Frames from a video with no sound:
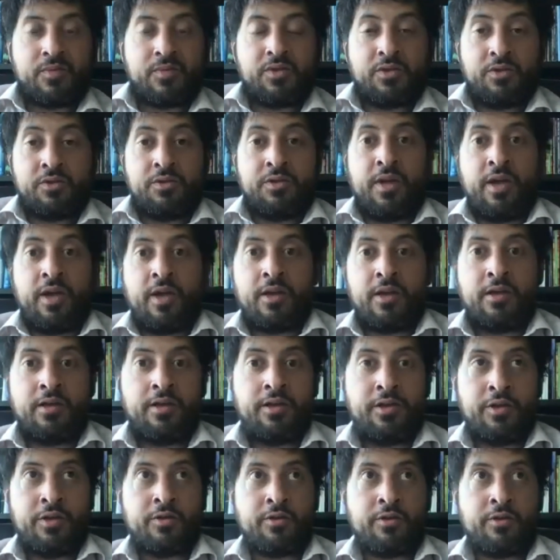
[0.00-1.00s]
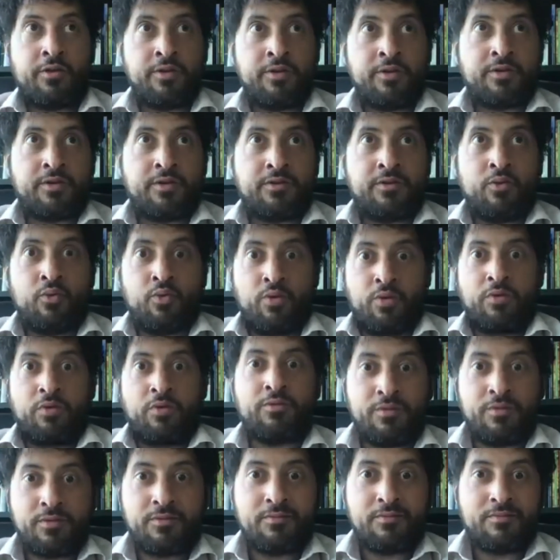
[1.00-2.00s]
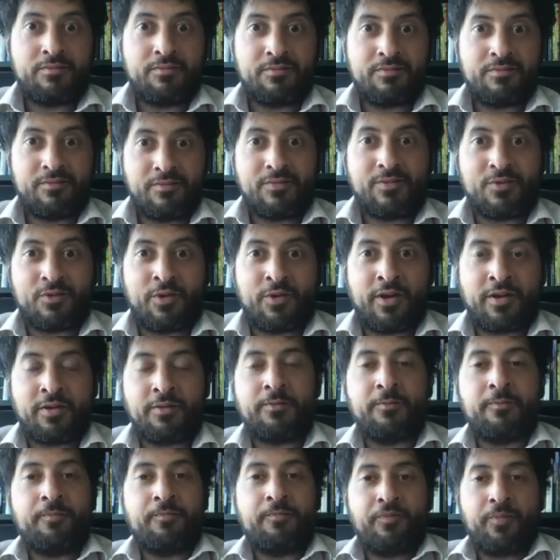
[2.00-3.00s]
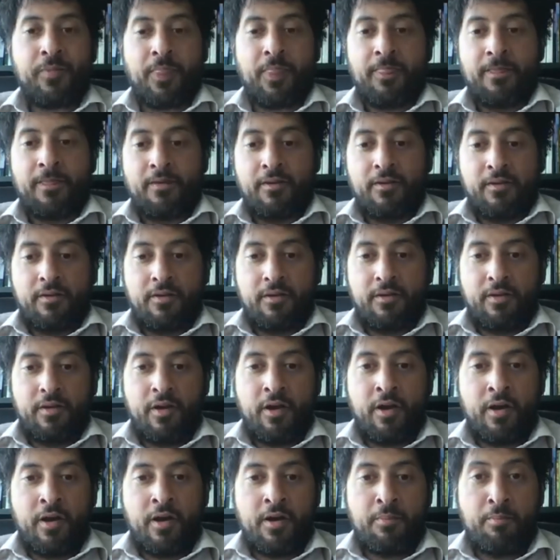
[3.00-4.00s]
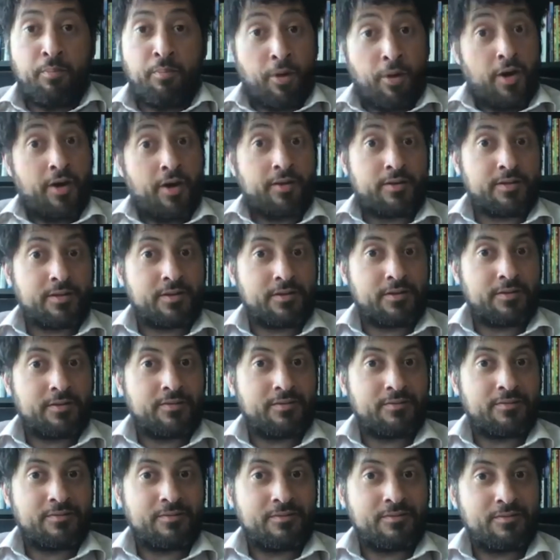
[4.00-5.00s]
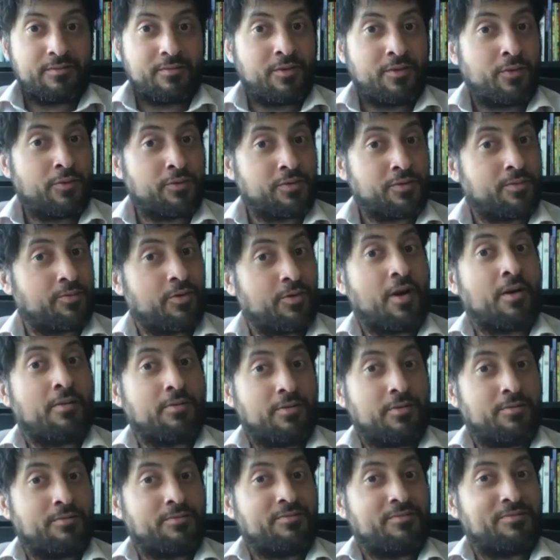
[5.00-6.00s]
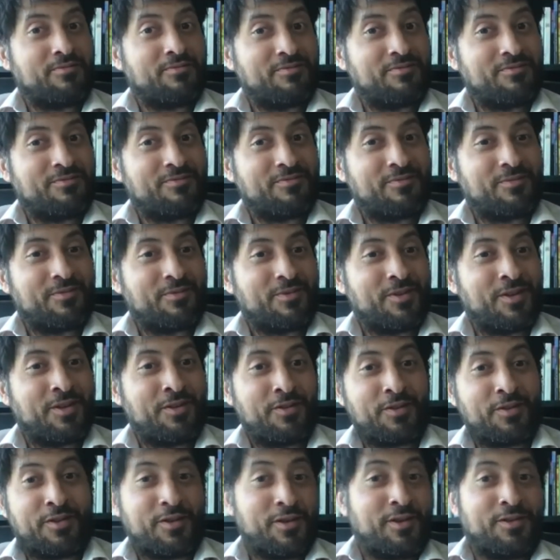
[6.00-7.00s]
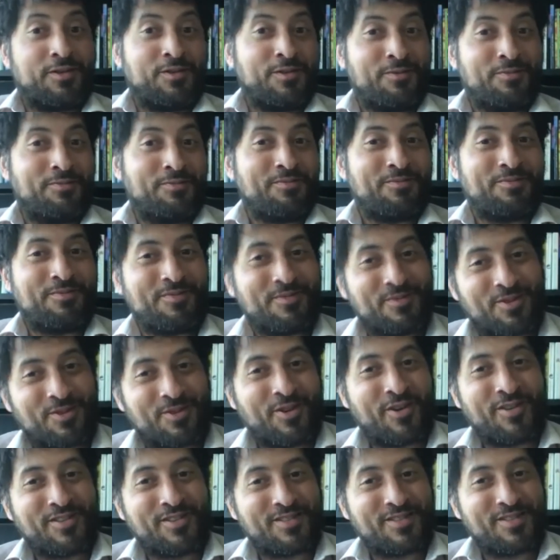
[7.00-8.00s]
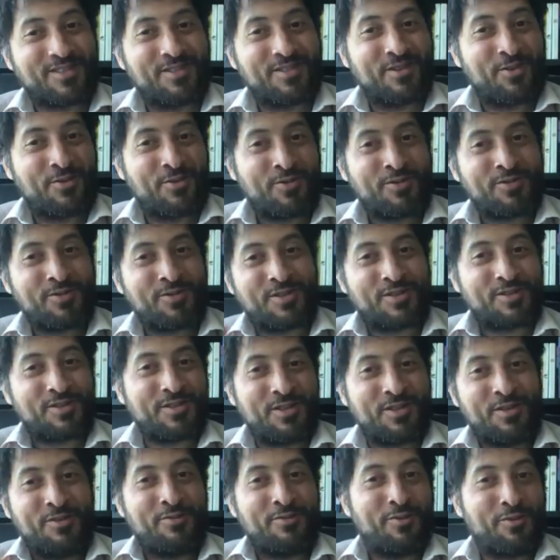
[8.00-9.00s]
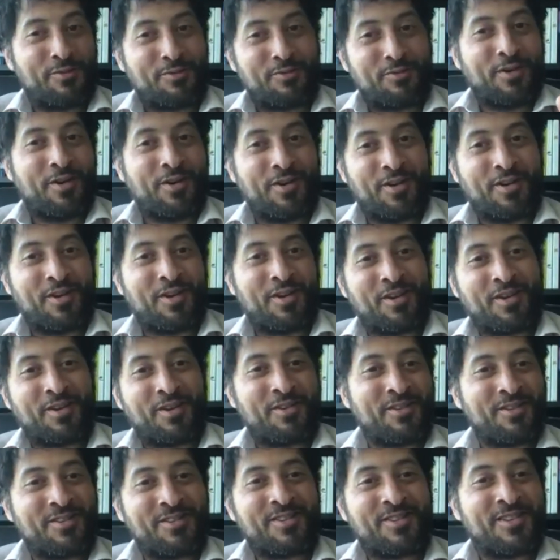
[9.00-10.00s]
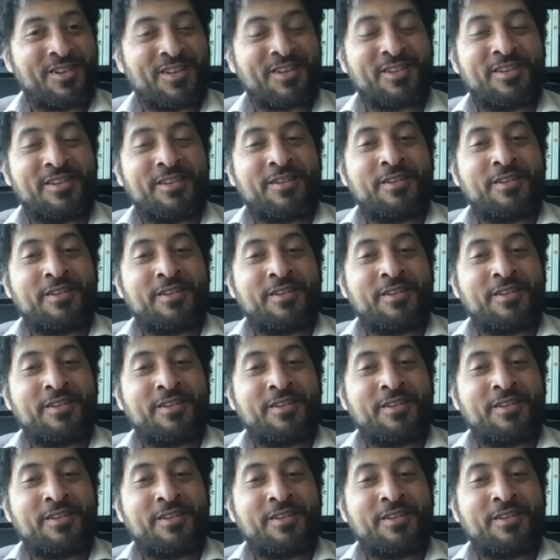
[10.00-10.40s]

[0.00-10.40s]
Today, here is the world, right? But there was a problem in the kingdom, right? There was this evil thing, right?